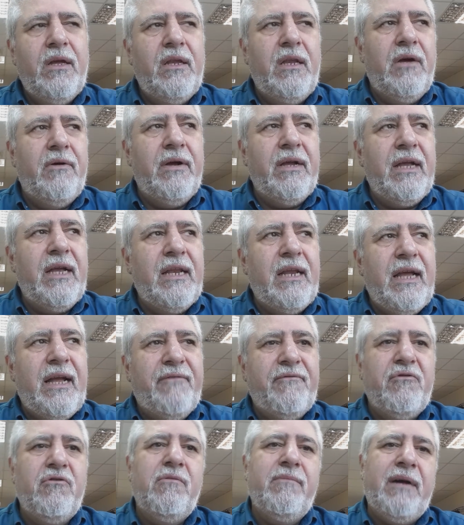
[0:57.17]
Now again, I
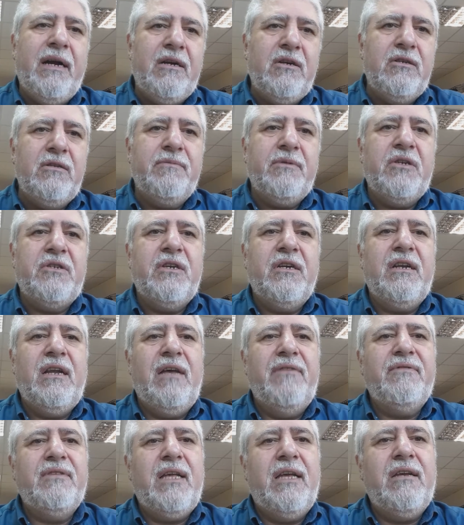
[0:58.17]
have to go back to the project
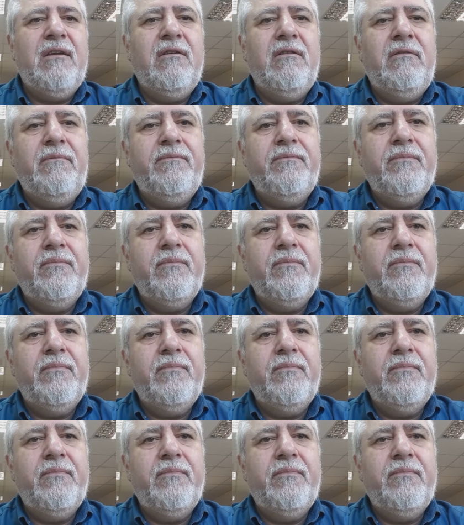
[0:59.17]
life cycle,